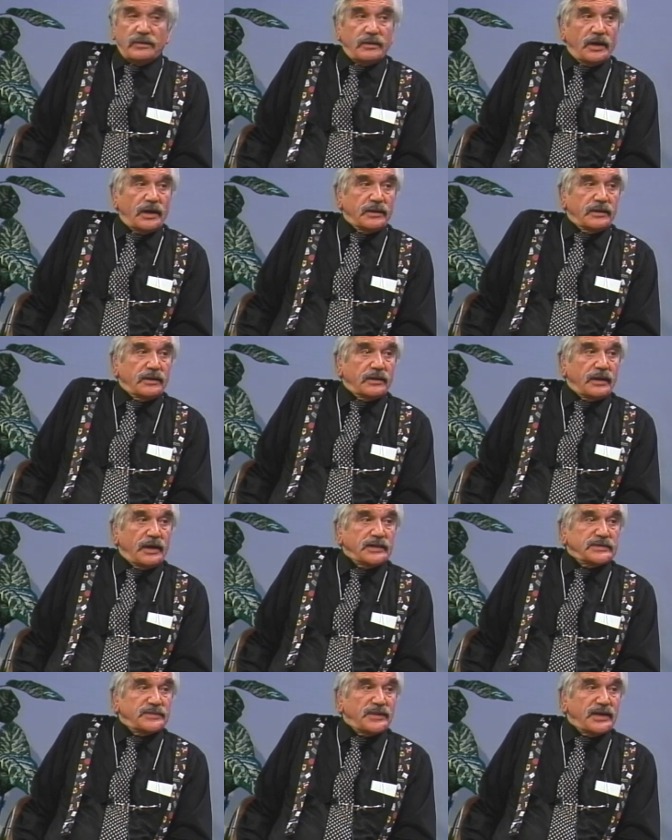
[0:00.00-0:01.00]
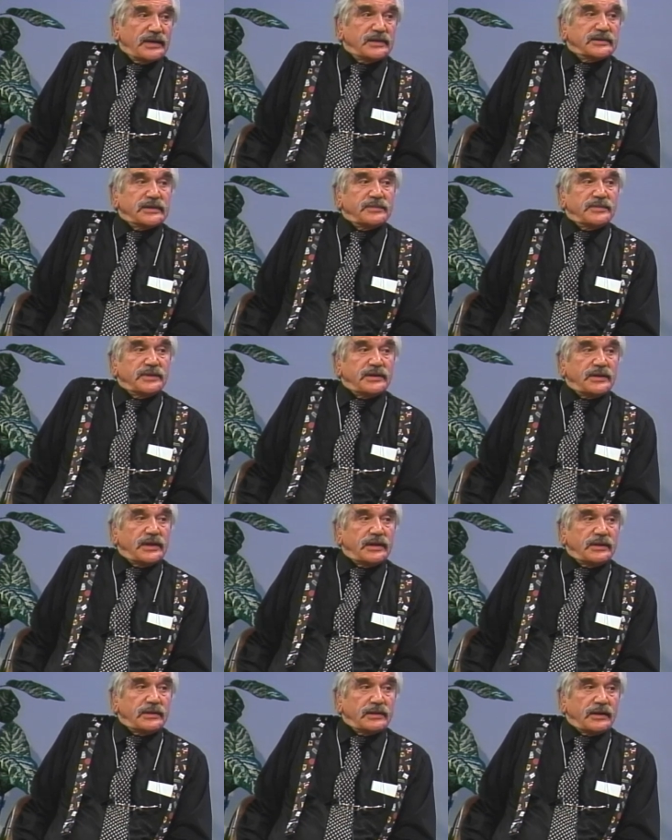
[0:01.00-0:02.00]
At Casablanca's up in
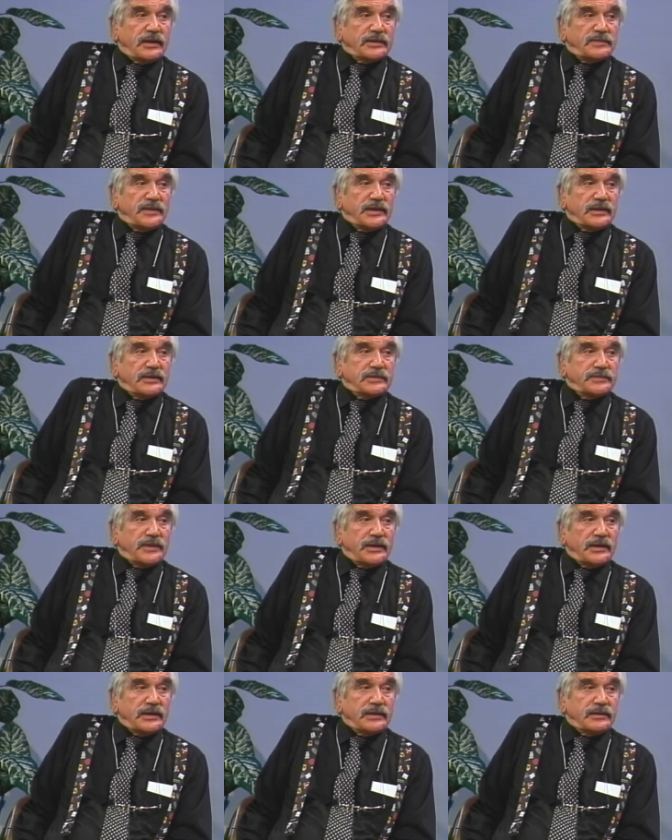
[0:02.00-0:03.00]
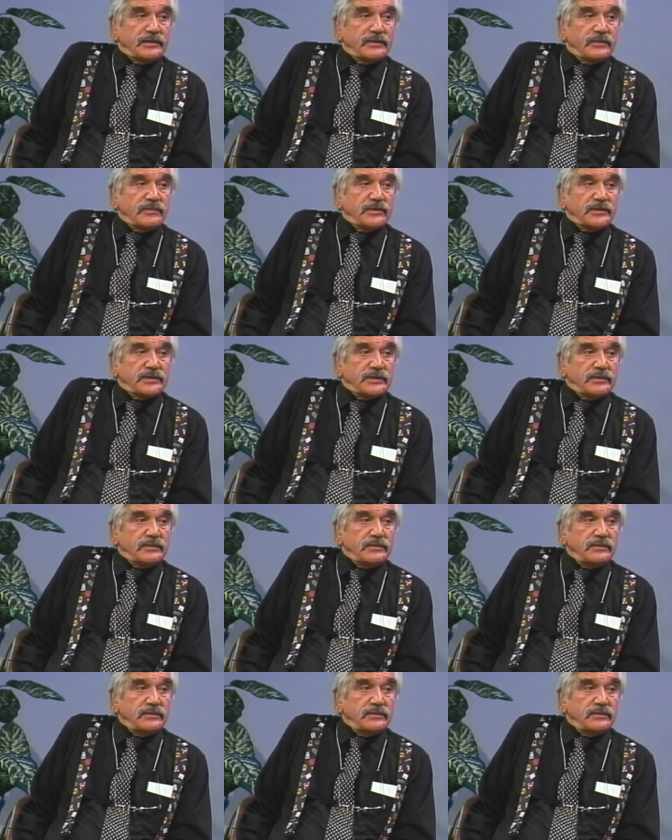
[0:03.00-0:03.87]
Edina. Casablanca's Modeling and Career School.